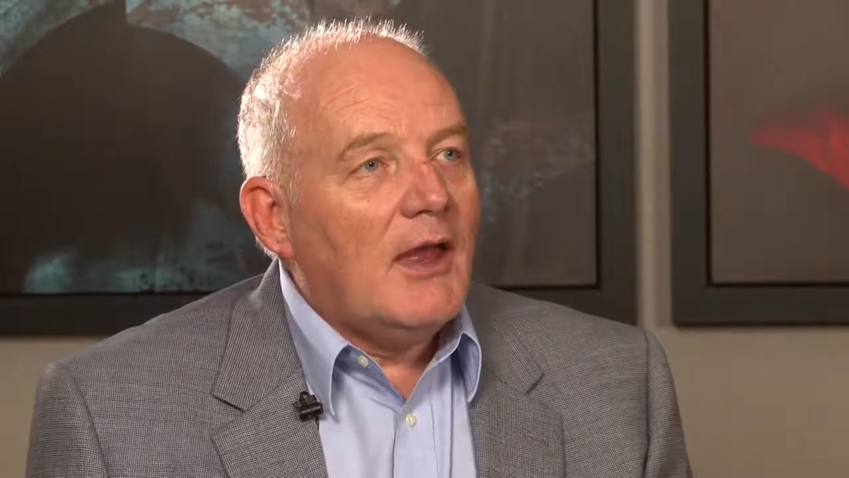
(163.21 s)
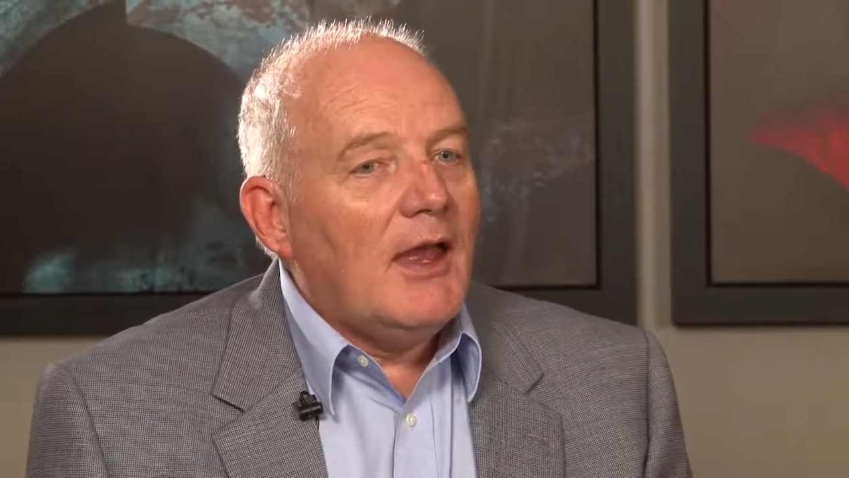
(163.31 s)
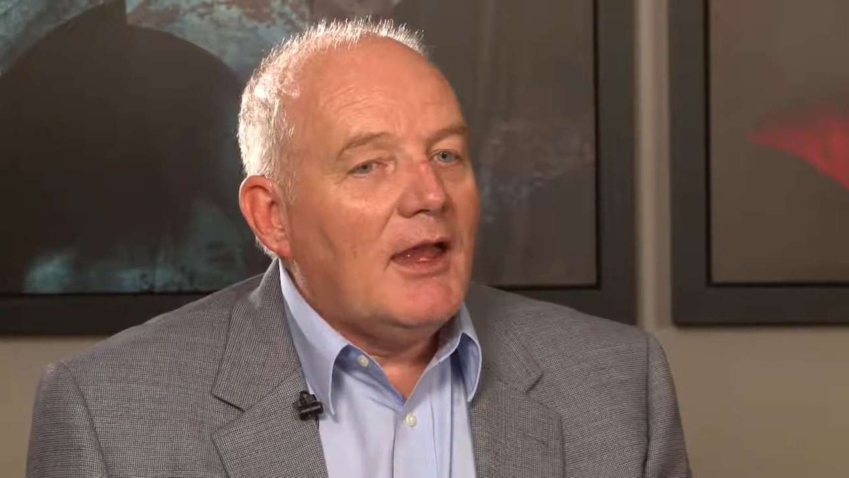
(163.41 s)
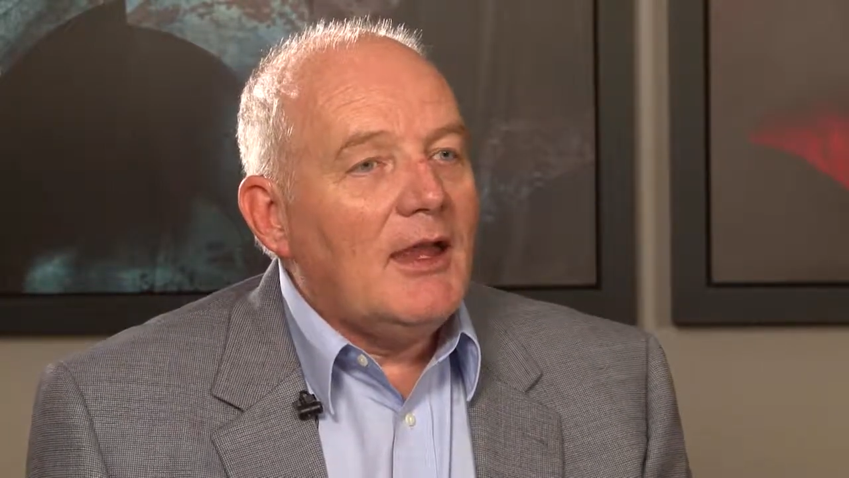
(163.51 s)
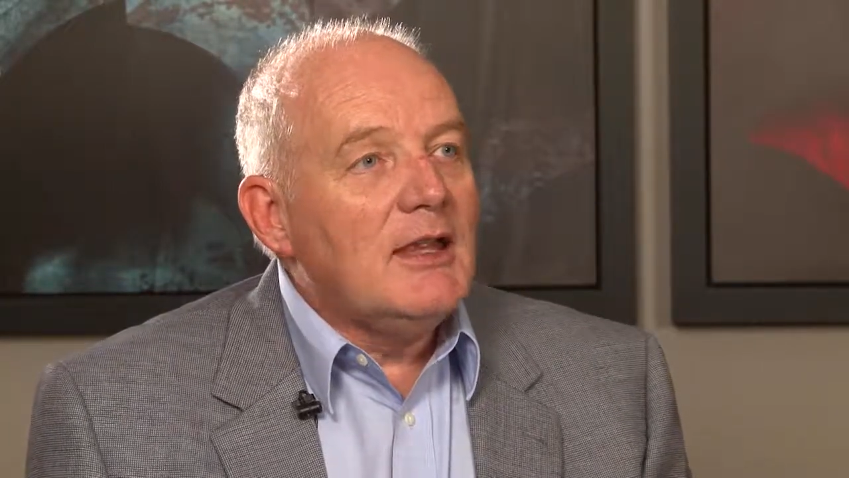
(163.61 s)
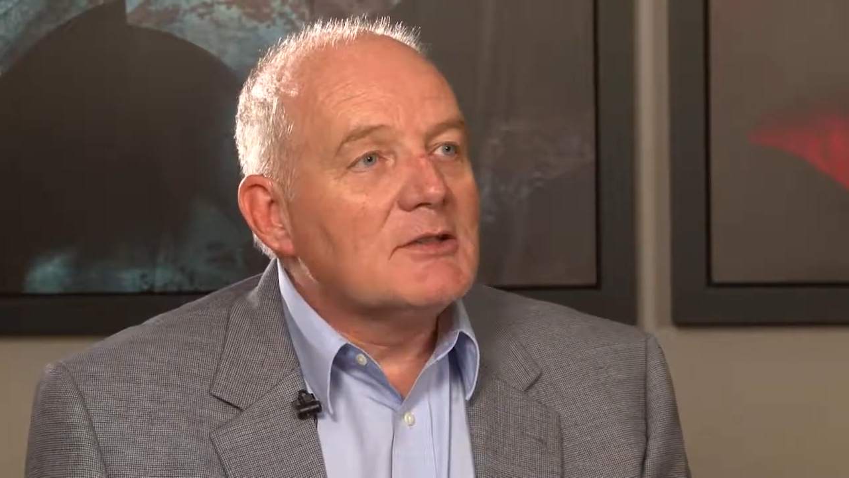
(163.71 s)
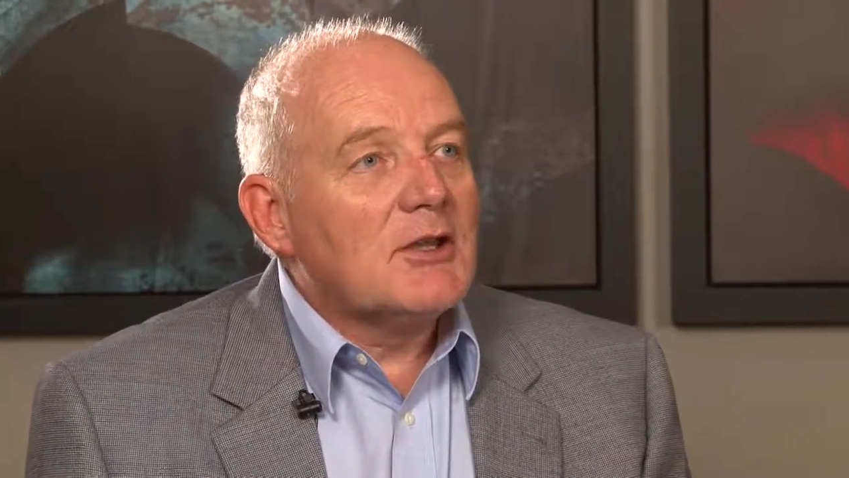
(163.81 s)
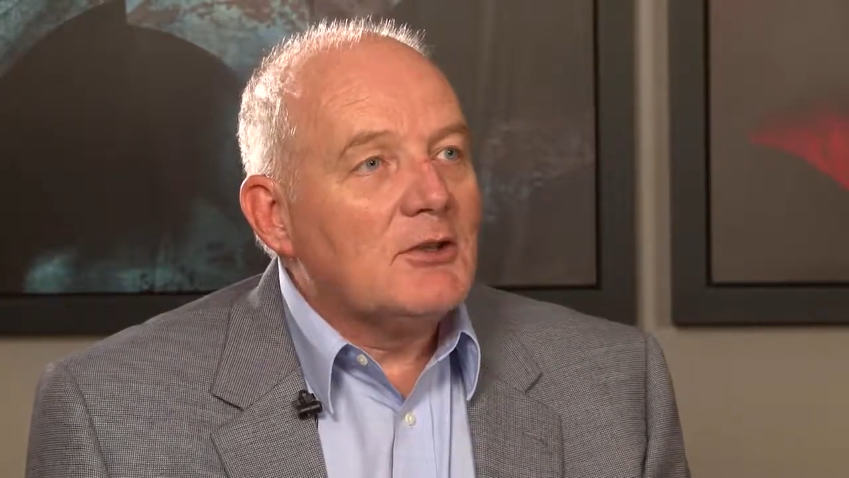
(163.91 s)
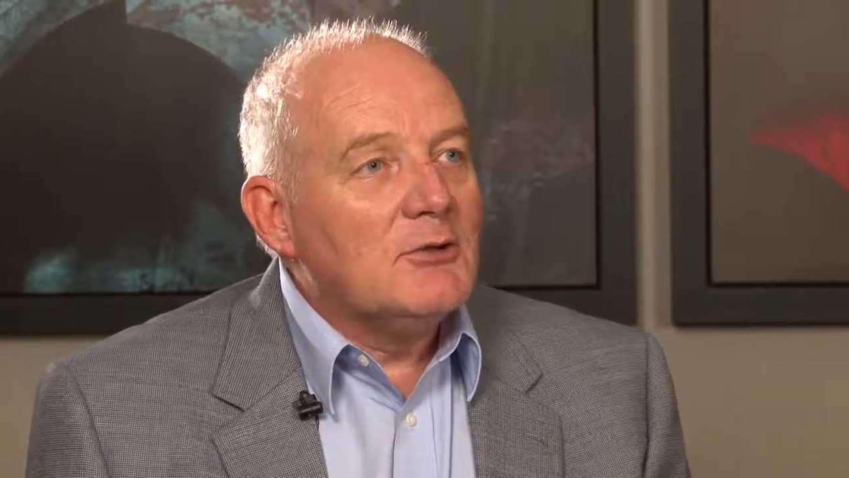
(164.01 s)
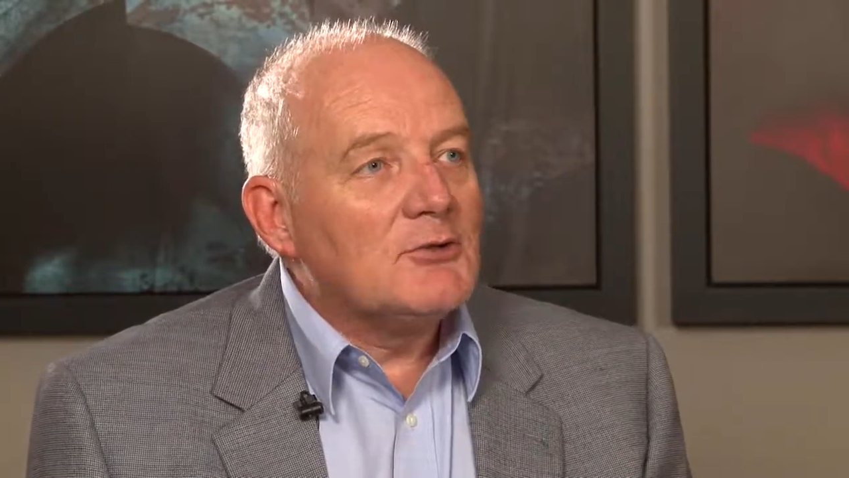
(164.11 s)
an
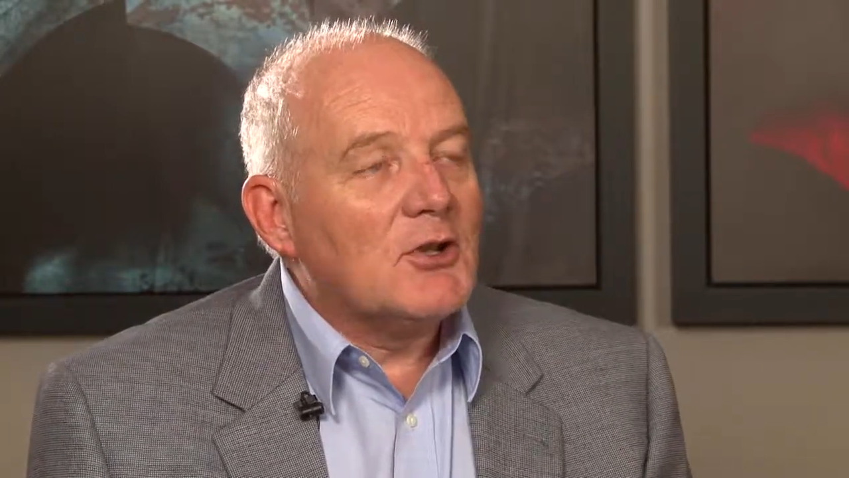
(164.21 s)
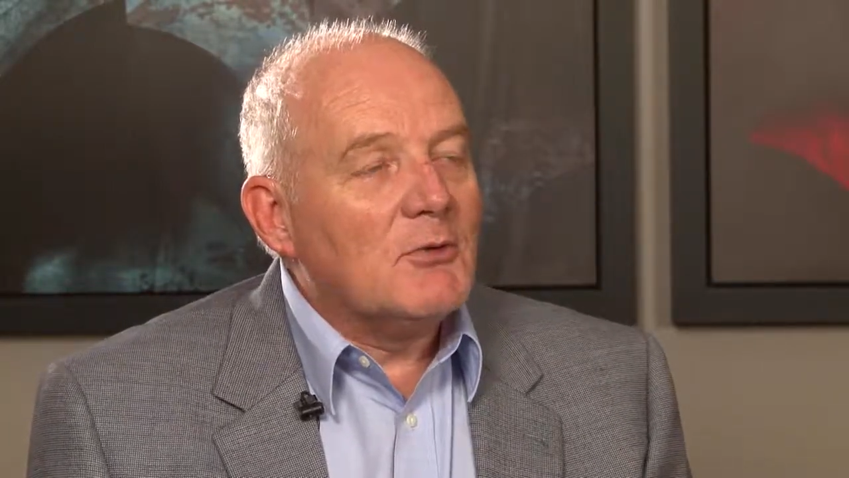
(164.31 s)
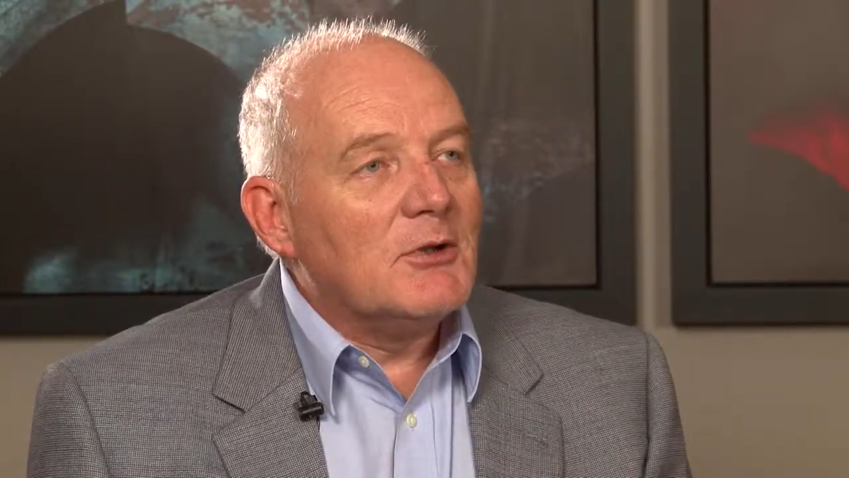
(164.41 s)
institution